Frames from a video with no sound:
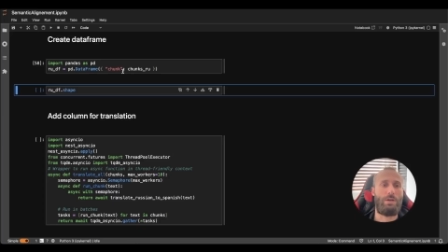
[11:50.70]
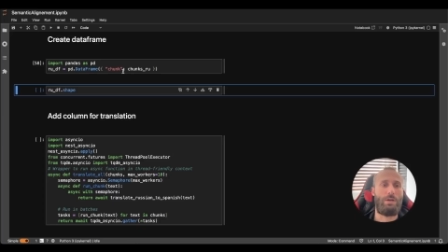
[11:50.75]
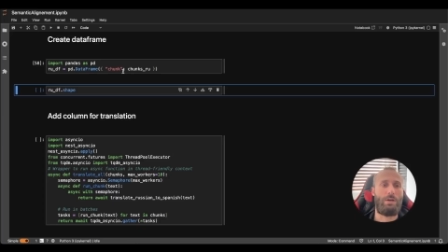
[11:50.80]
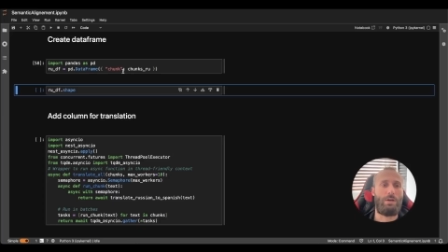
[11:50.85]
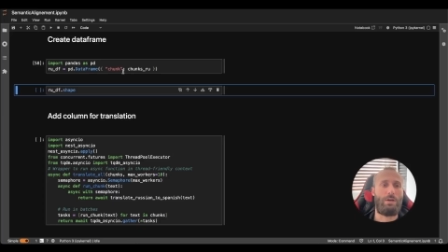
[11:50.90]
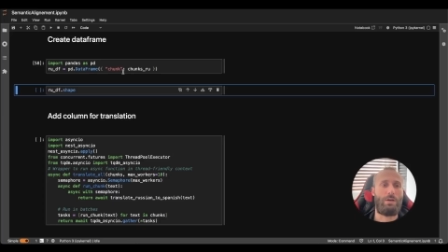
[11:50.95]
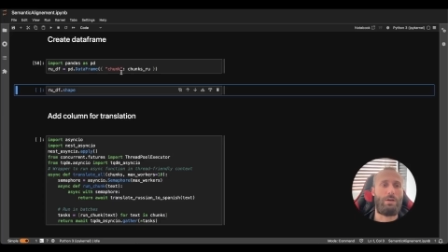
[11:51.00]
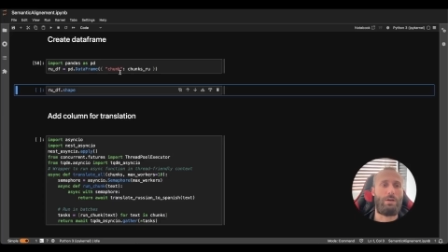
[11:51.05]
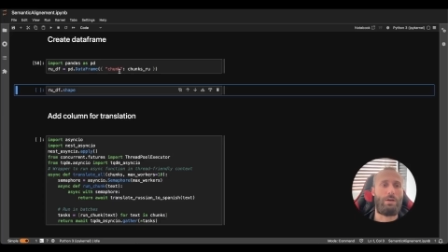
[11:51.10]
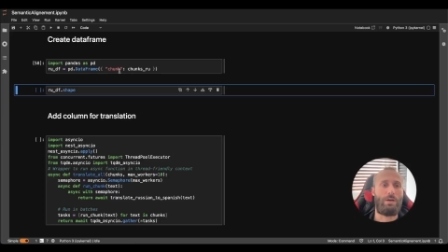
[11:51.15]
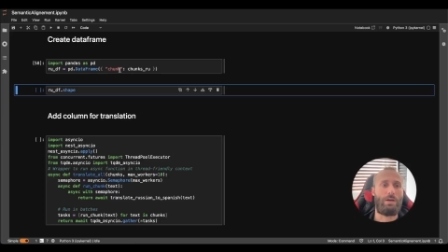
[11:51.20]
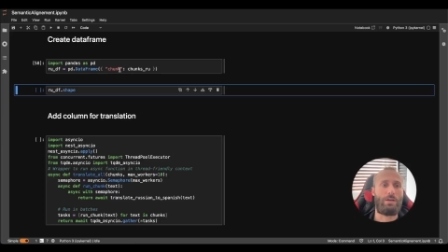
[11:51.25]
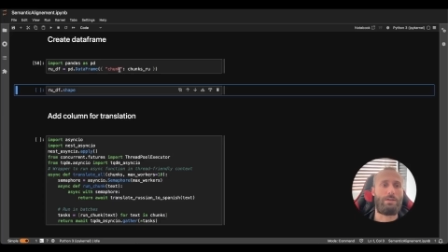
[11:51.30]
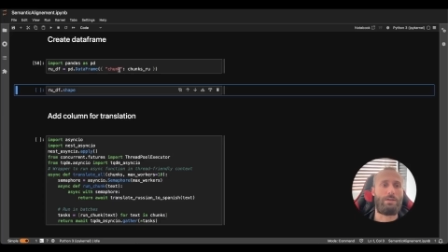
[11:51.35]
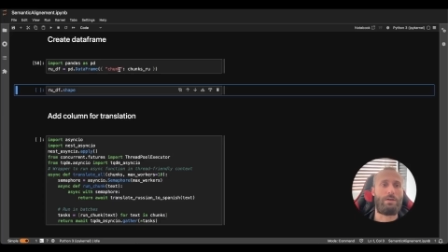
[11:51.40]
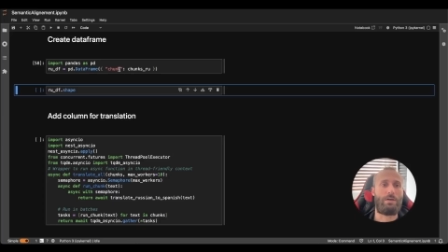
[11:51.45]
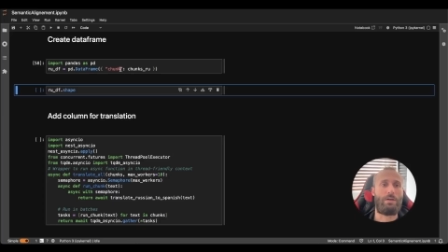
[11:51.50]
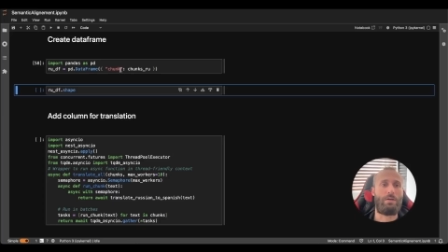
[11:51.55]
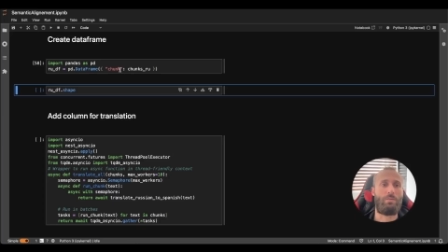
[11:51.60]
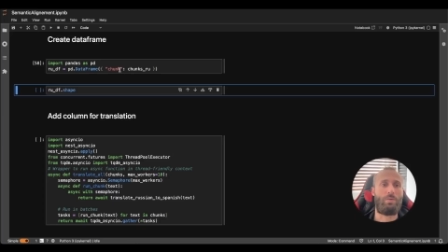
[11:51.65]
and the
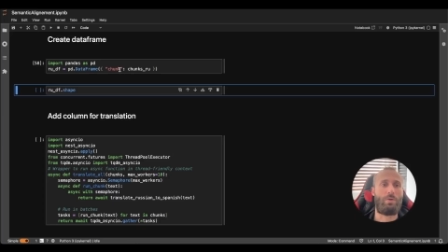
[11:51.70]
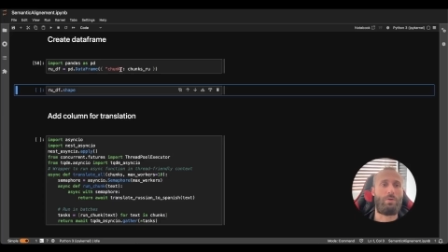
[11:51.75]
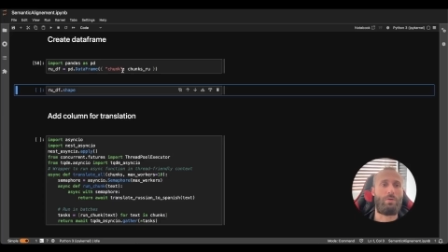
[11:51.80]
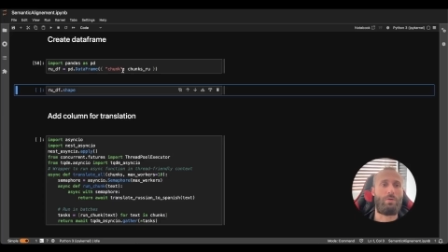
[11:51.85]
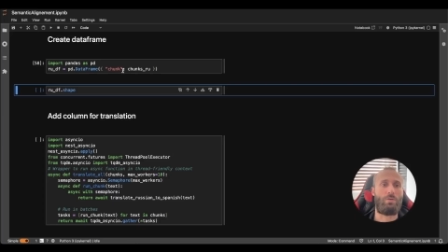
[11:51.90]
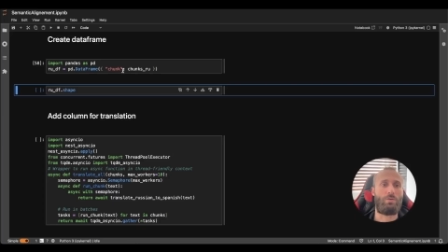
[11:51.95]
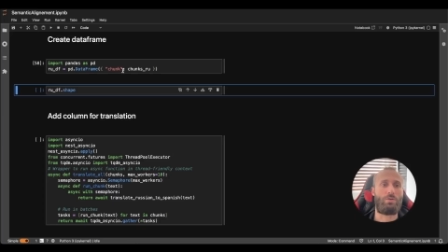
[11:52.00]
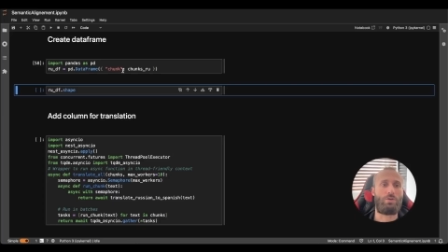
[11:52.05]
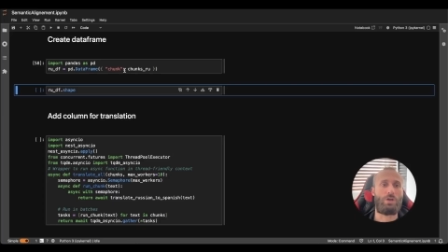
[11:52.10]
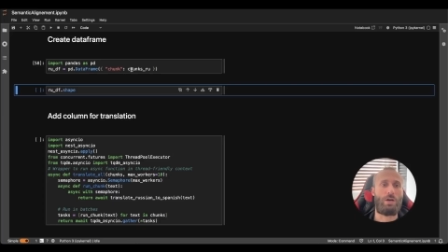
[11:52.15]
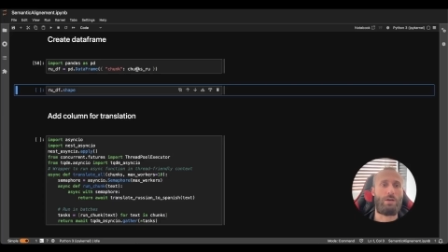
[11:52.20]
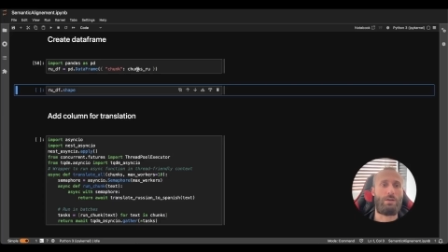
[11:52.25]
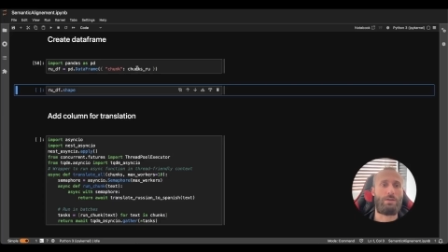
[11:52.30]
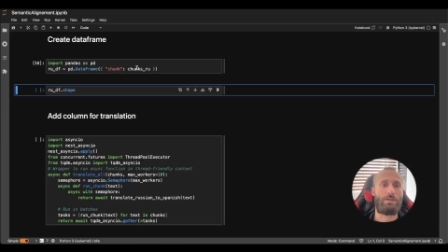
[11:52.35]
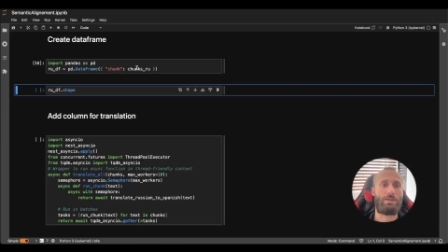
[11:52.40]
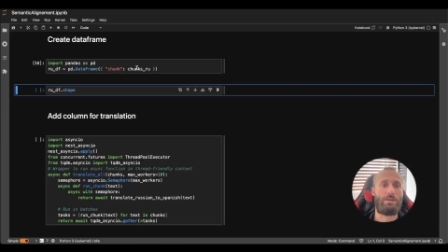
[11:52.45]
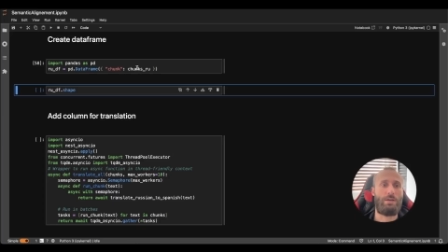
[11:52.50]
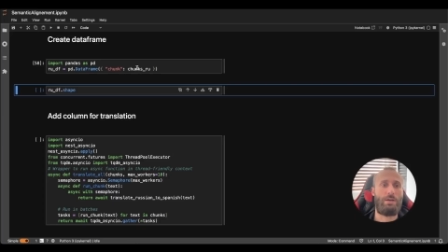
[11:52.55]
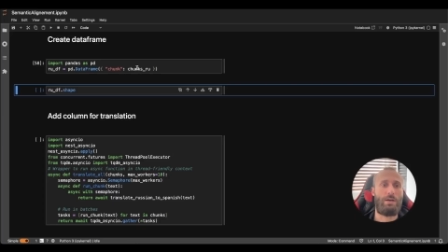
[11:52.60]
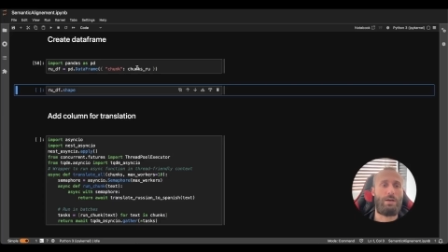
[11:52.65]
column will be called
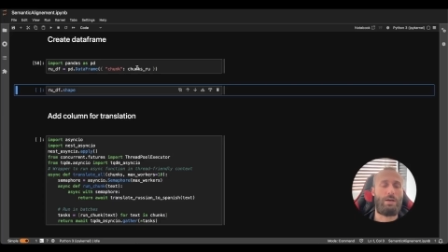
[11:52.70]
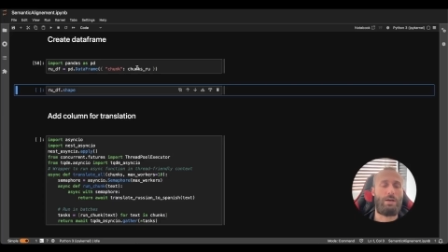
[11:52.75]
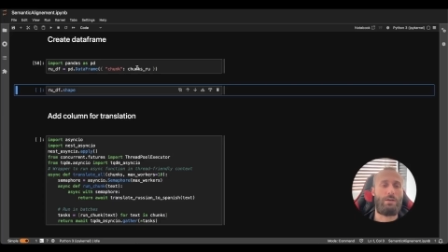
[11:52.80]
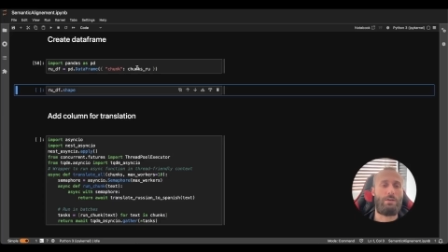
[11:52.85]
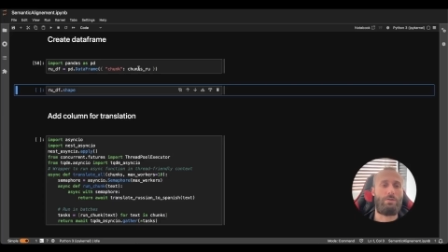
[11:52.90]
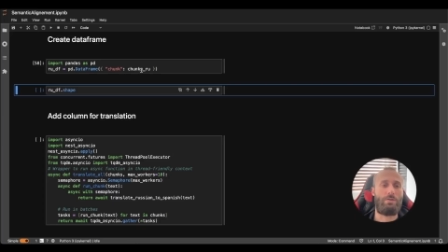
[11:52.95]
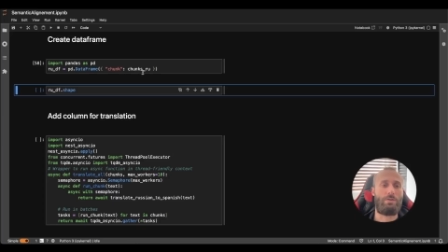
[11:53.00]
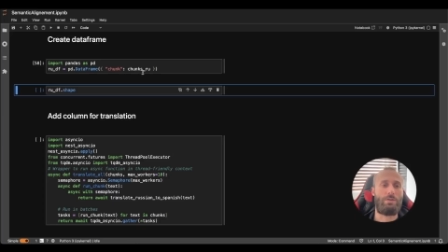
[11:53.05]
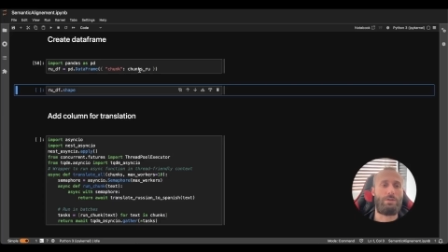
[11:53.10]
chunks, and